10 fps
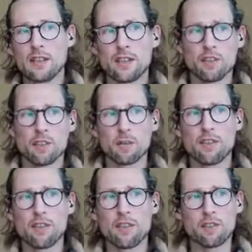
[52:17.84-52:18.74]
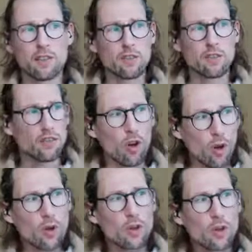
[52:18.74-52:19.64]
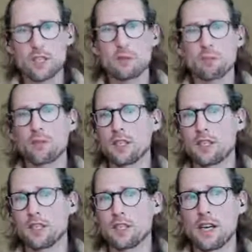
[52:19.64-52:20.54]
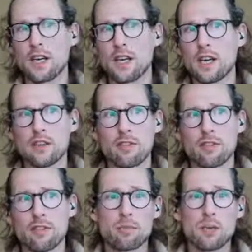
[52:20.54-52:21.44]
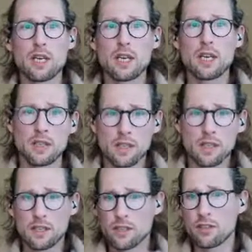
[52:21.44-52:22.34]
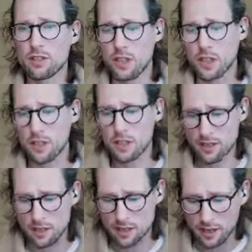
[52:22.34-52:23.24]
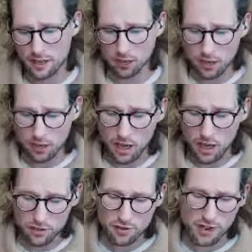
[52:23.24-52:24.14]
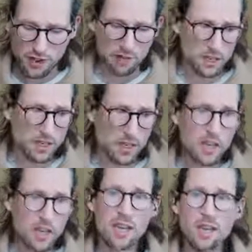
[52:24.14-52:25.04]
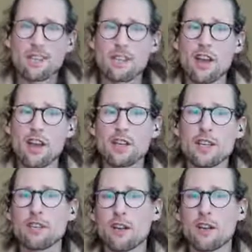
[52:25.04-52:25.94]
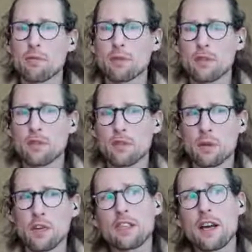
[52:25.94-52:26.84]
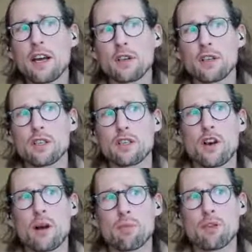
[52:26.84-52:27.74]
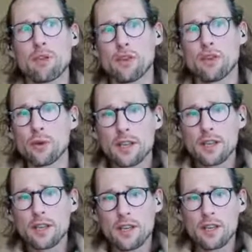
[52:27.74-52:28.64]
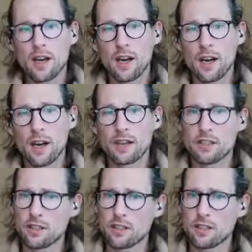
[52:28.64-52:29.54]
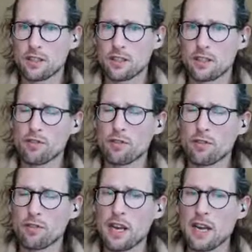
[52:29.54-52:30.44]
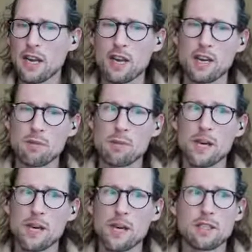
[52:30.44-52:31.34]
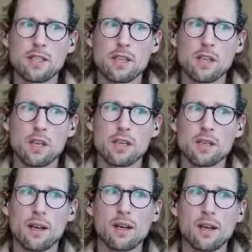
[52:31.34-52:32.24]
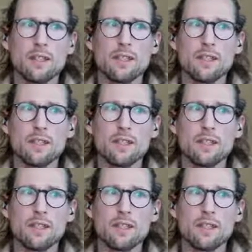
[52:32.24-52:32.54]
adding to the scope. So I think for all those enterprises that have these big use cases that have a lot of traffic, it is not as obvious always how good a job they're doing. Because you don't, from the outside, it might seem like